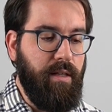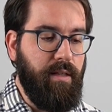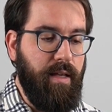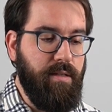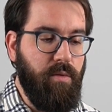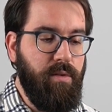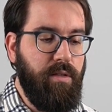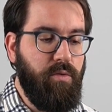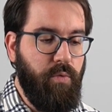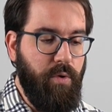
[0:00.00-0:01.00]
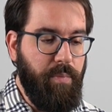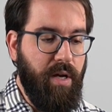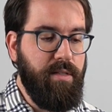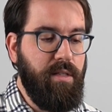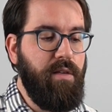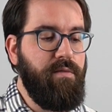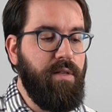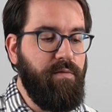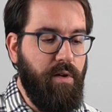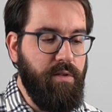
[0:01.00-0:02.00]
that has only true positives
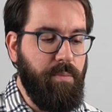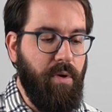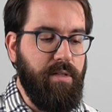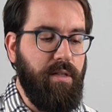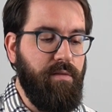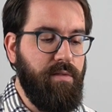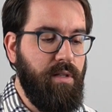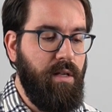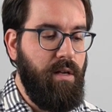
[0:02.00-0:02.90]
and false positives.